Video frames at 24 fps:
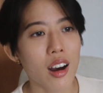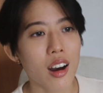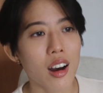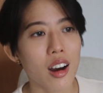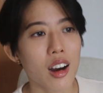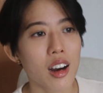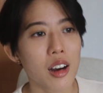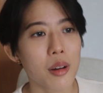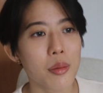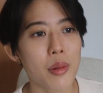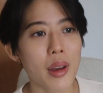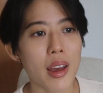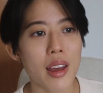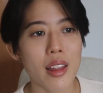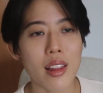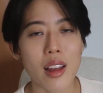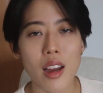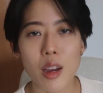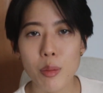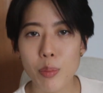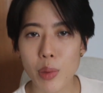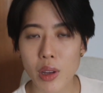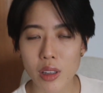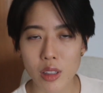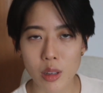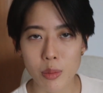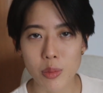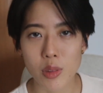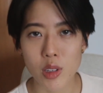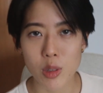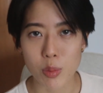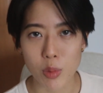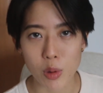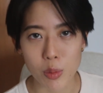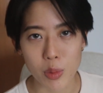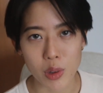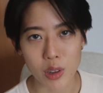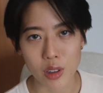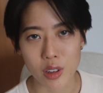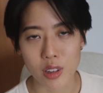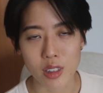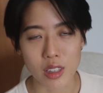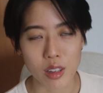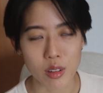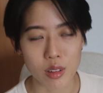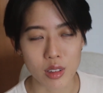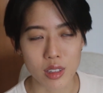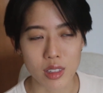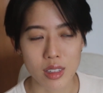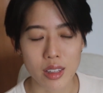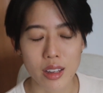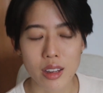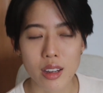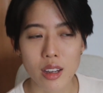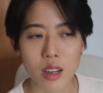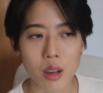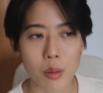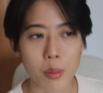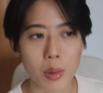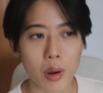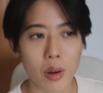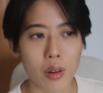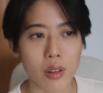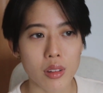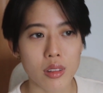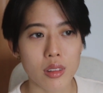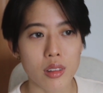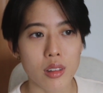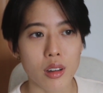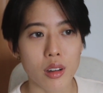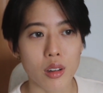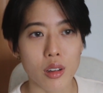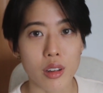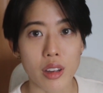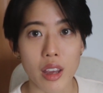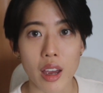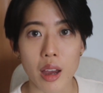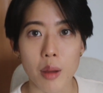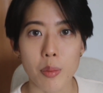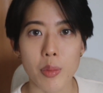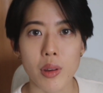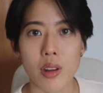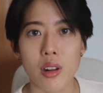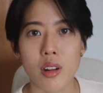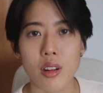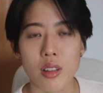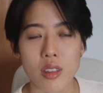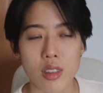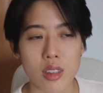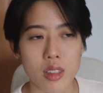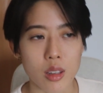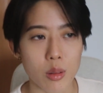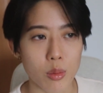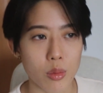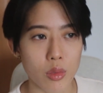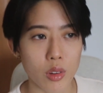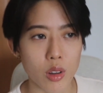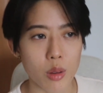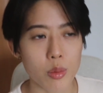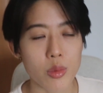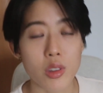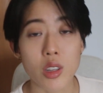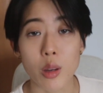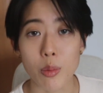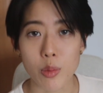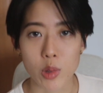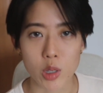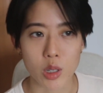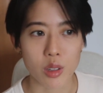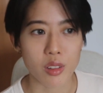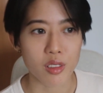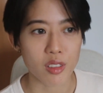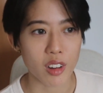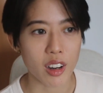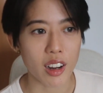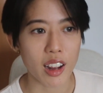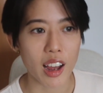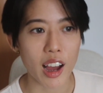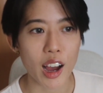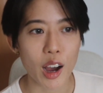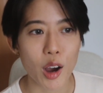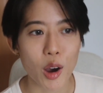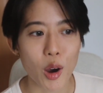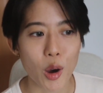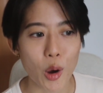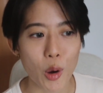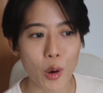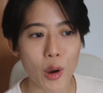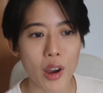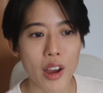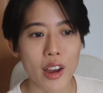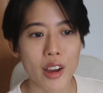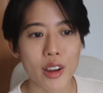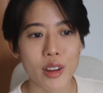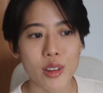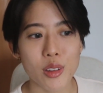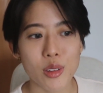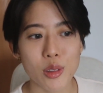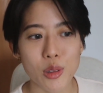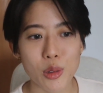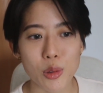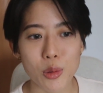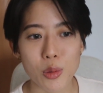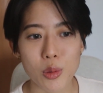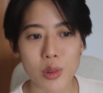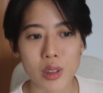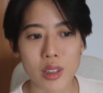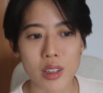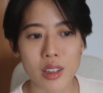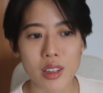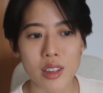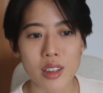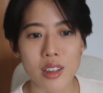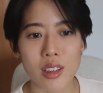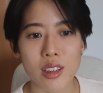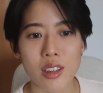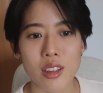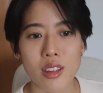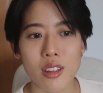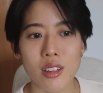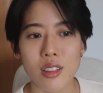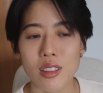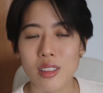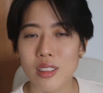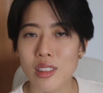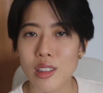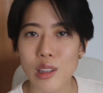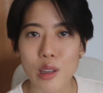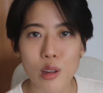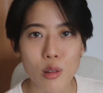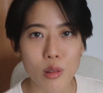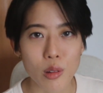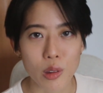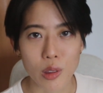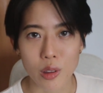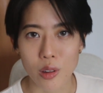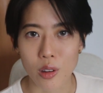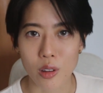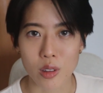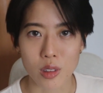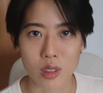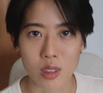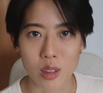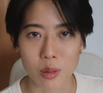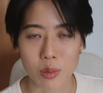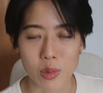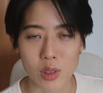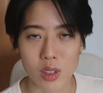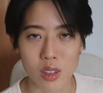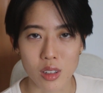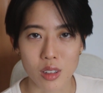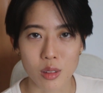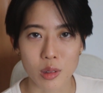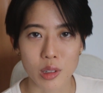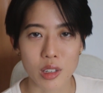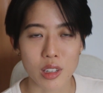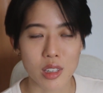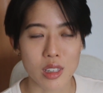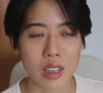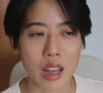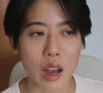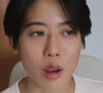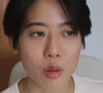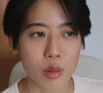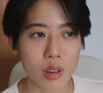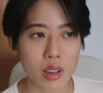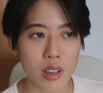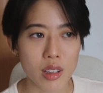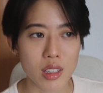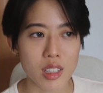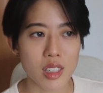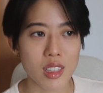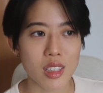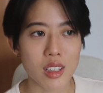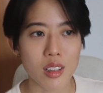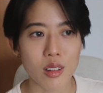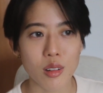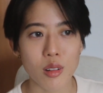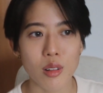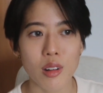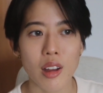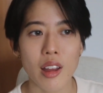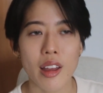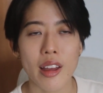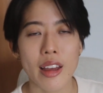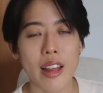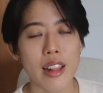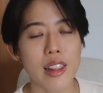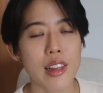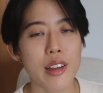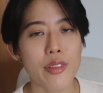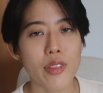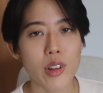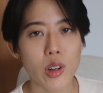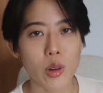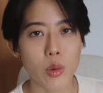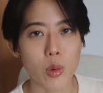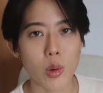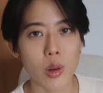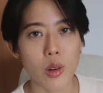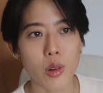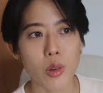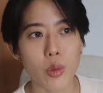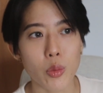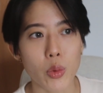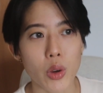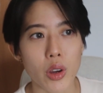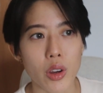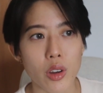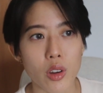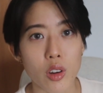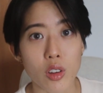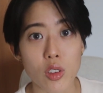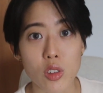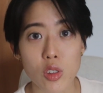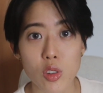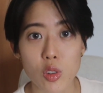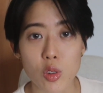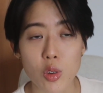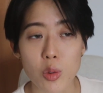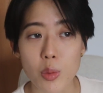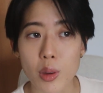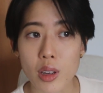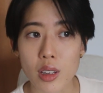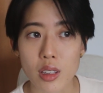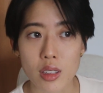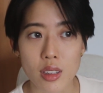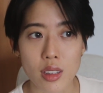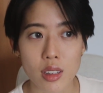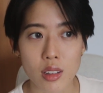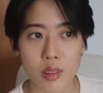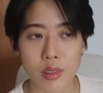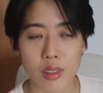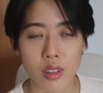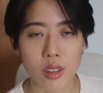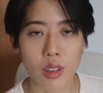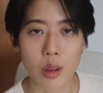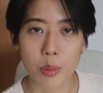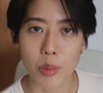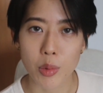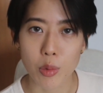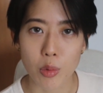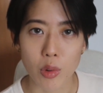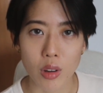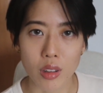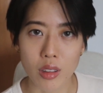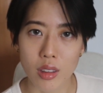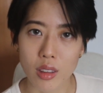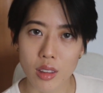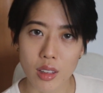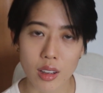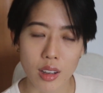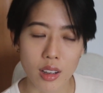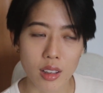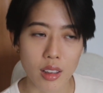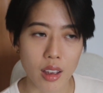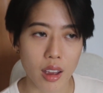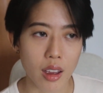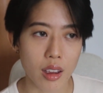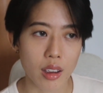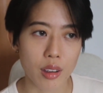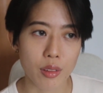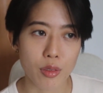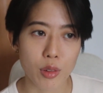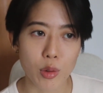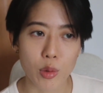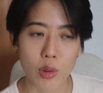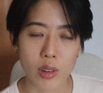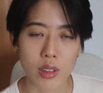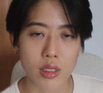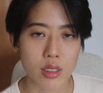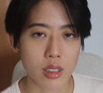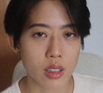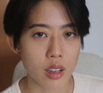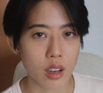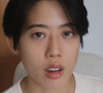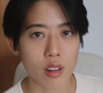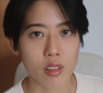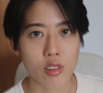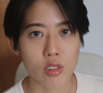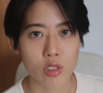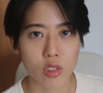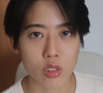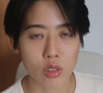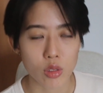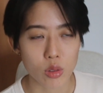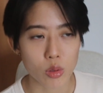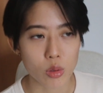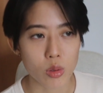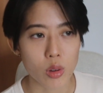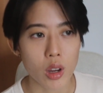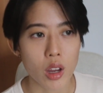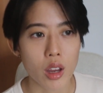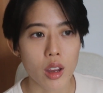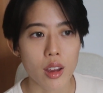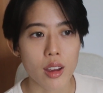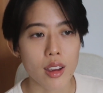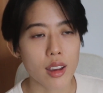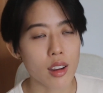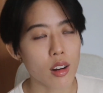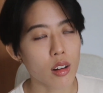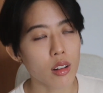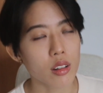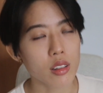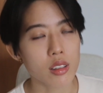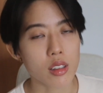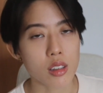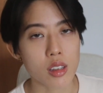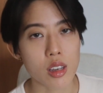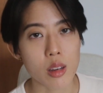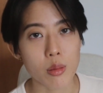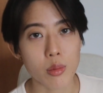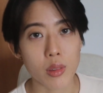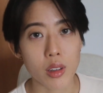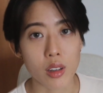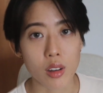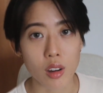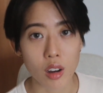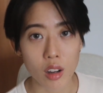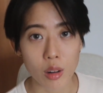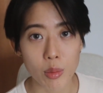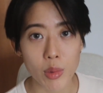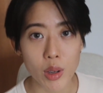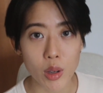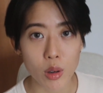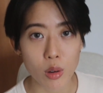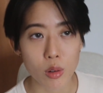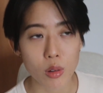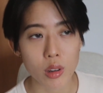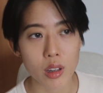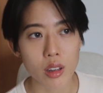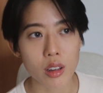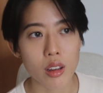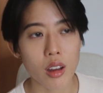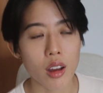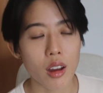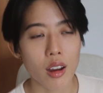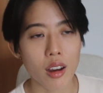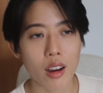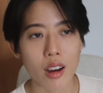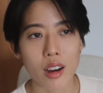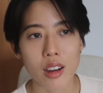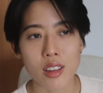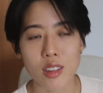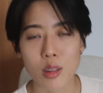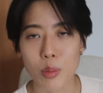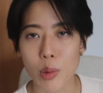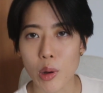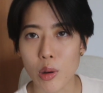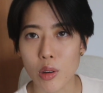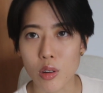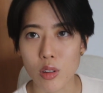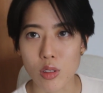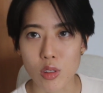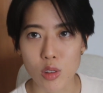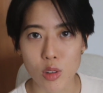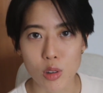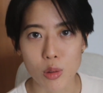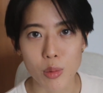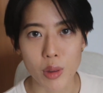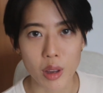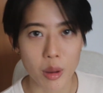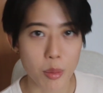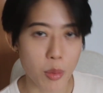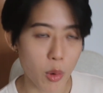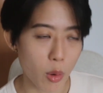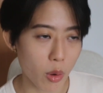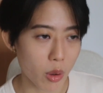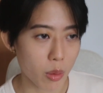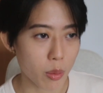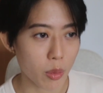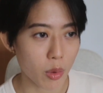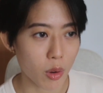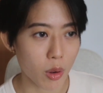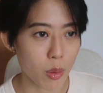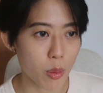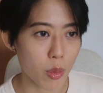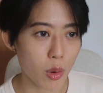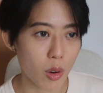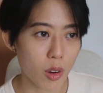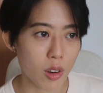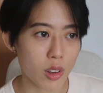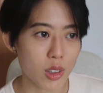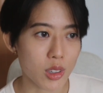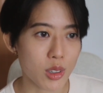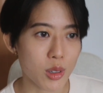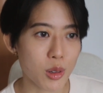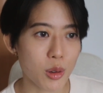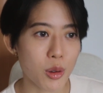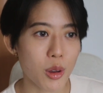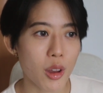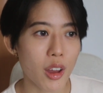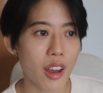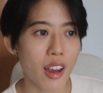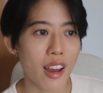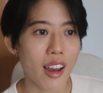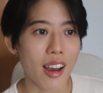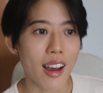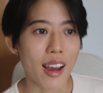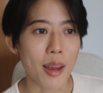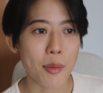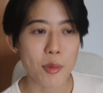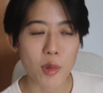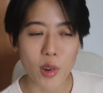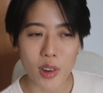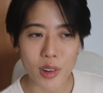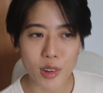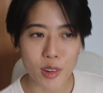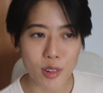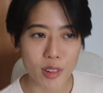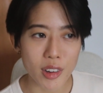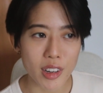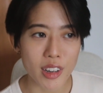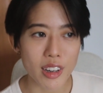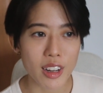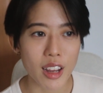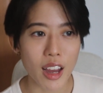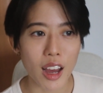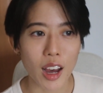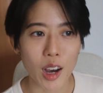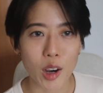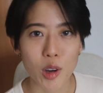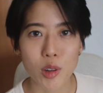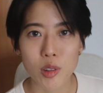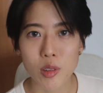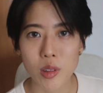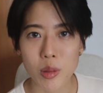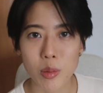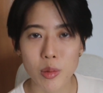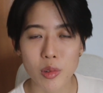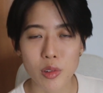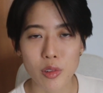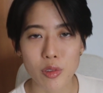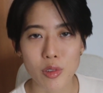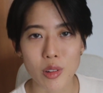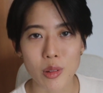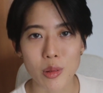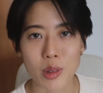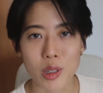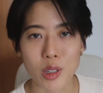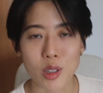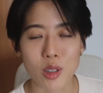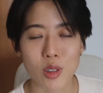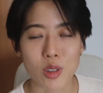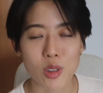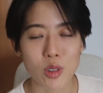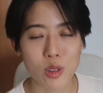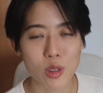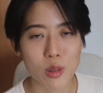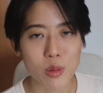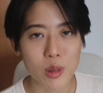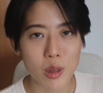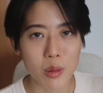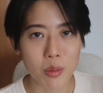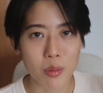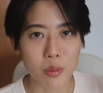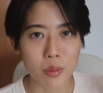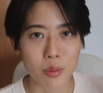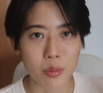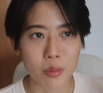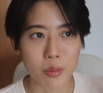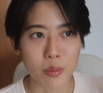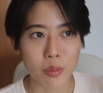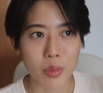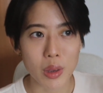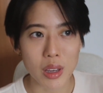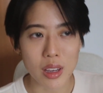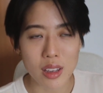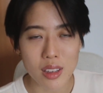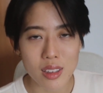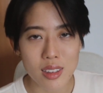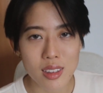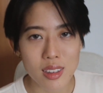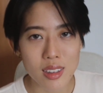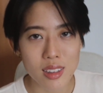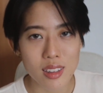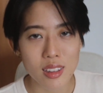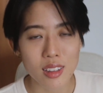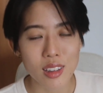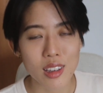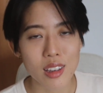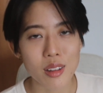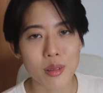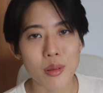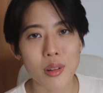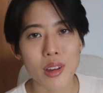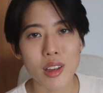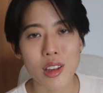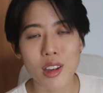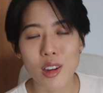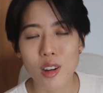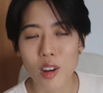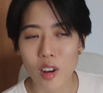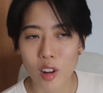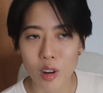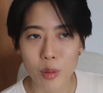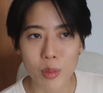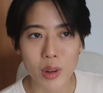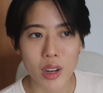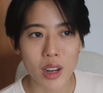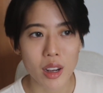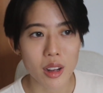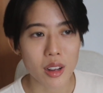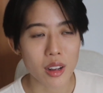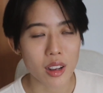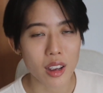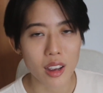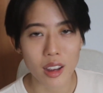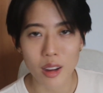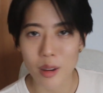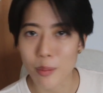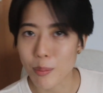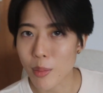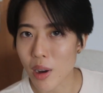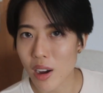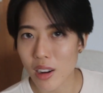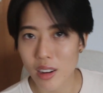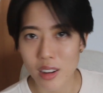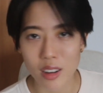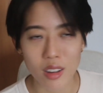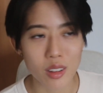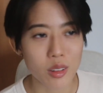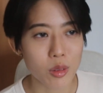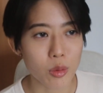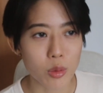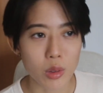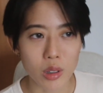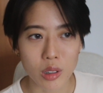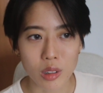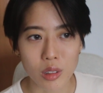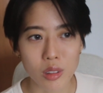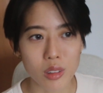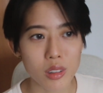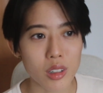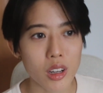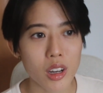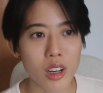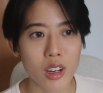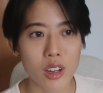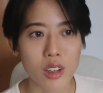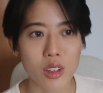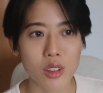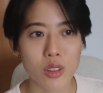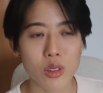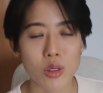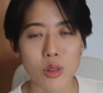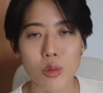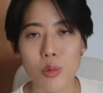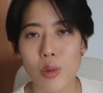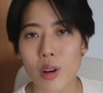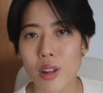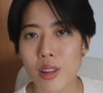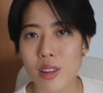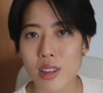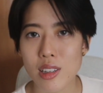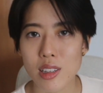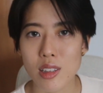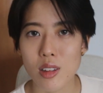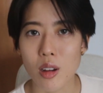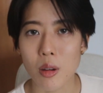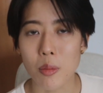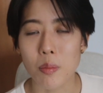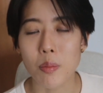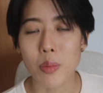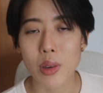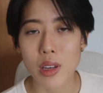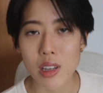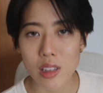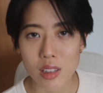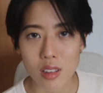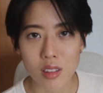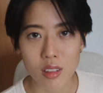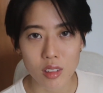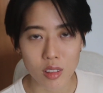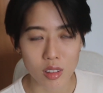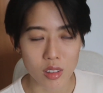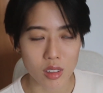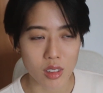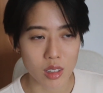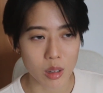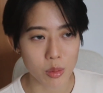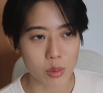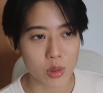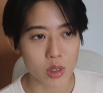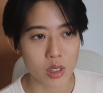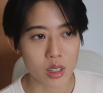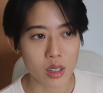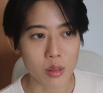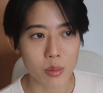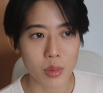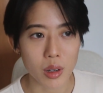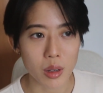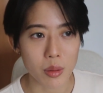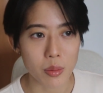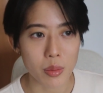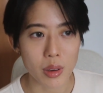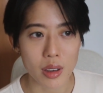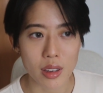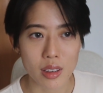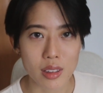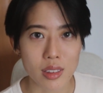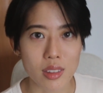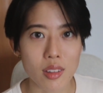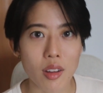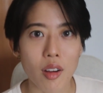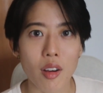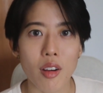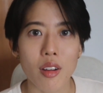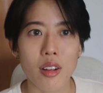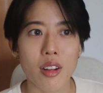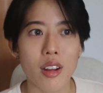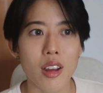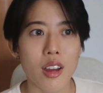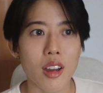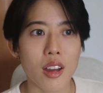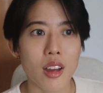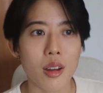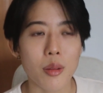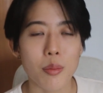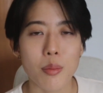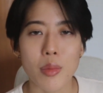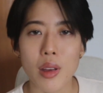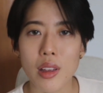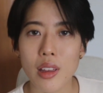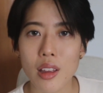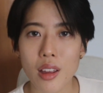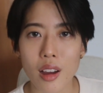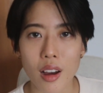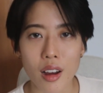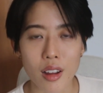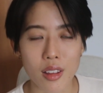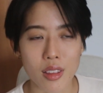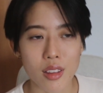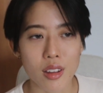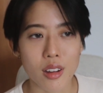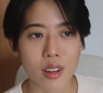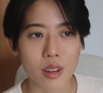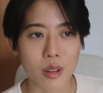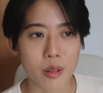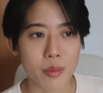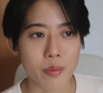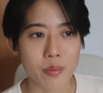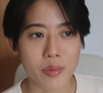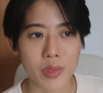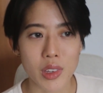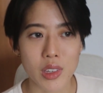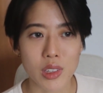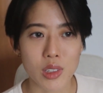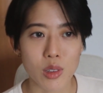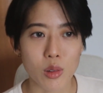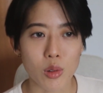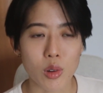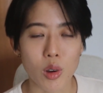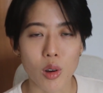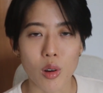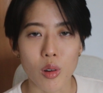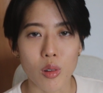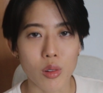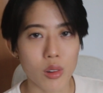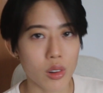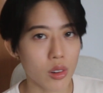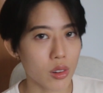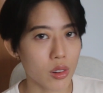And I picked up this book because I was thinking about the gap in consumption, right? How do we deal with consumption? Because now we still live in a world where consuming is still the number one thing that everyone is encouraged to do in order to keep the economy going. It's about consuming more and more and more. So I'm wondering, how do we move from a consumer-based economy, market world to one that's not based on consumption but based on many other so-called